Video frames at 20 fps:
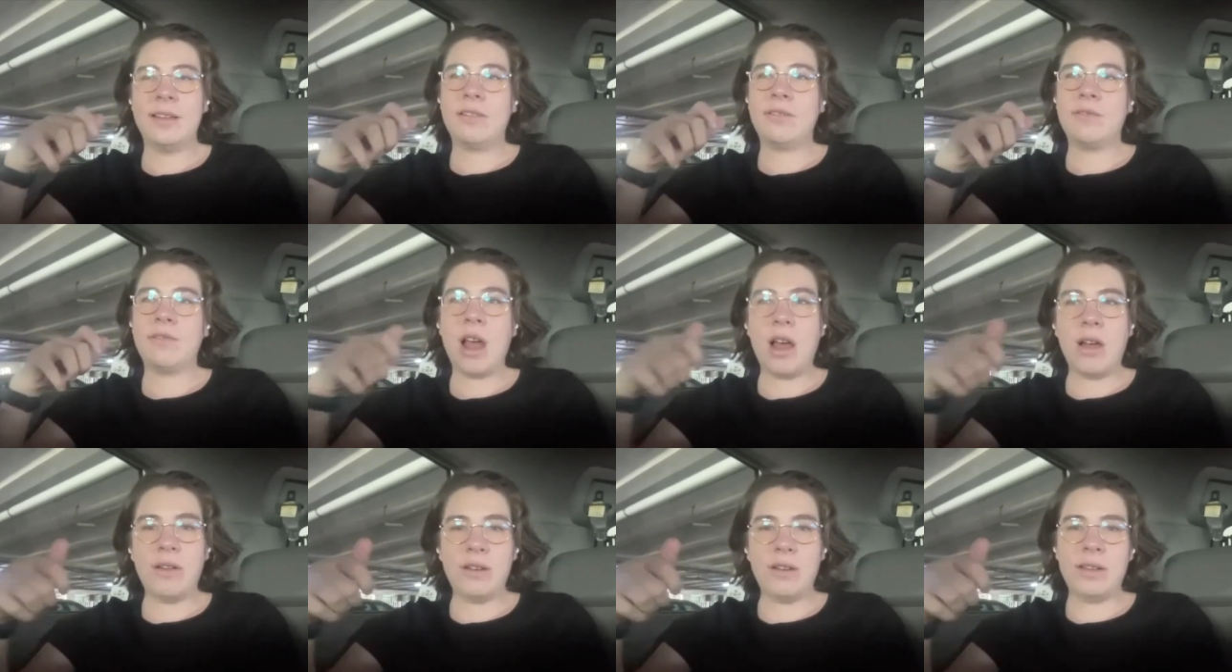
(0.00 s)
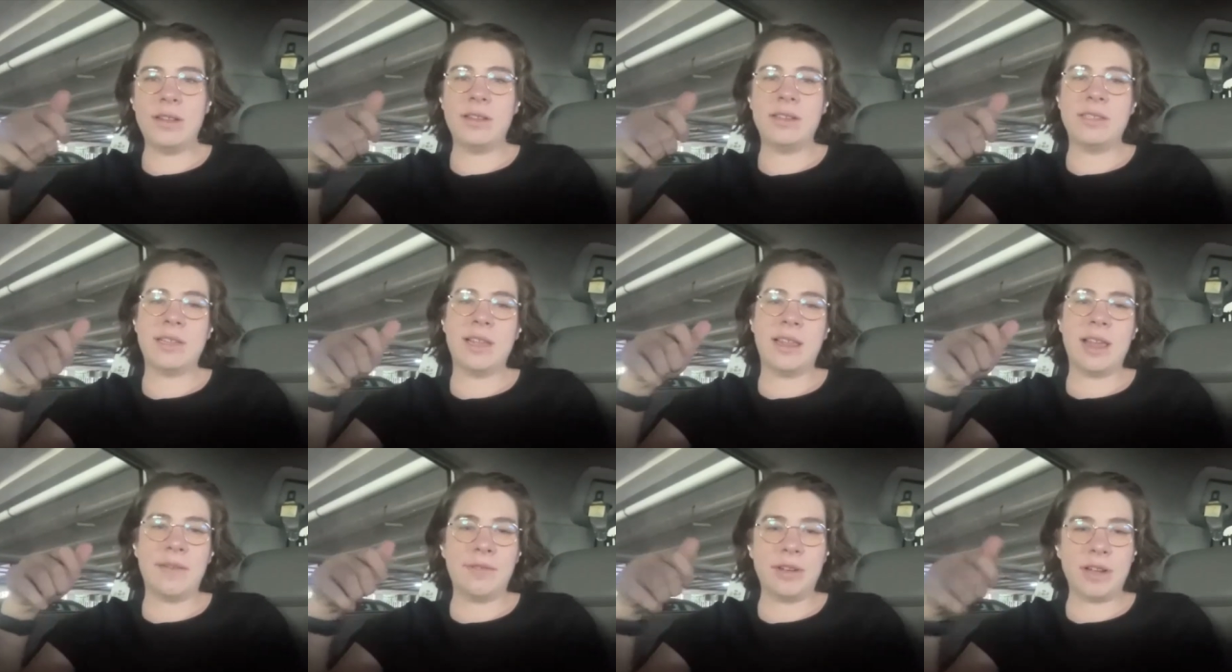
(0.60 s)
grounded
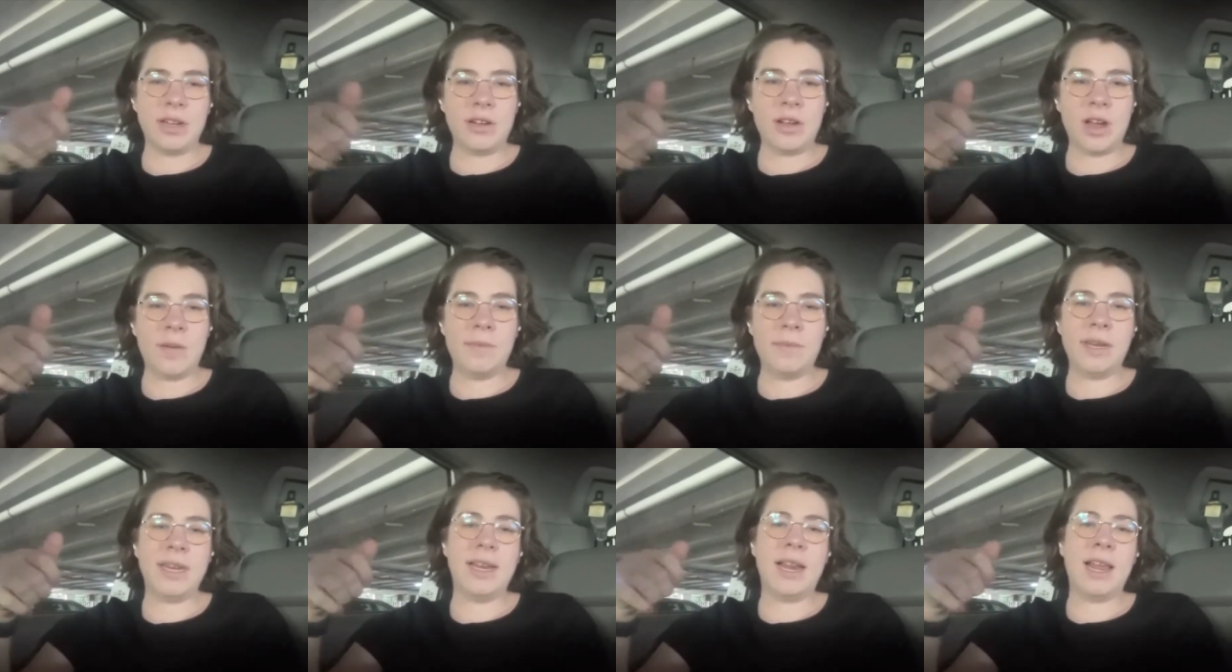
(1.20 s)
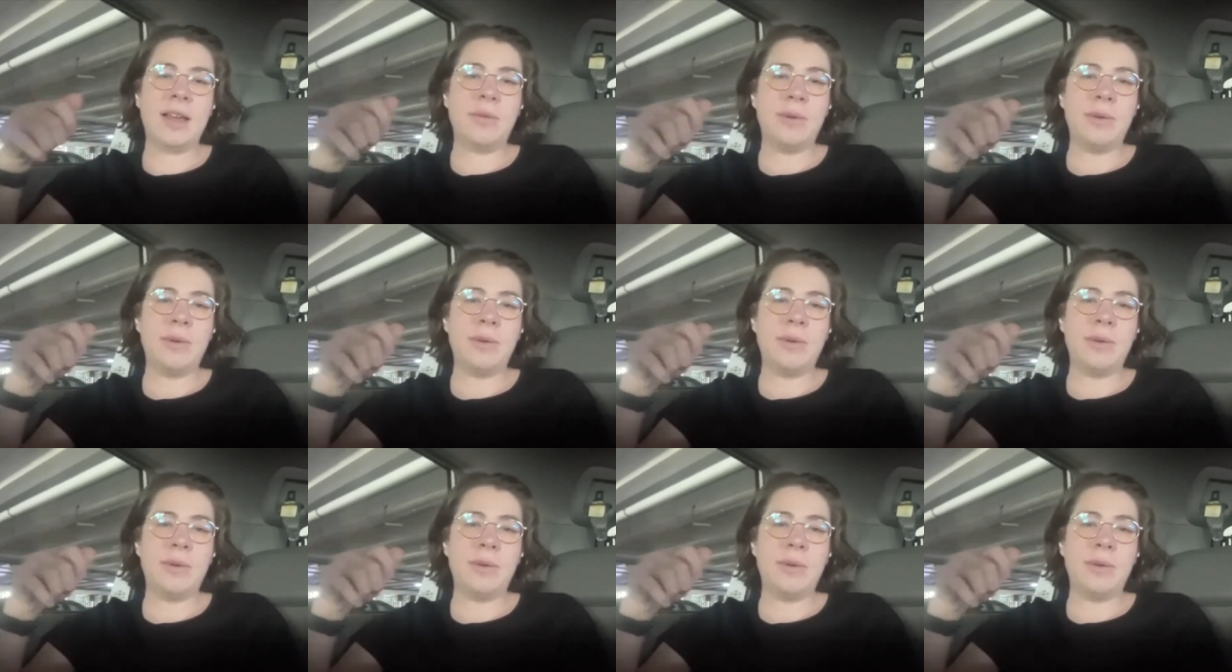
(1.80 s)
South African comedy like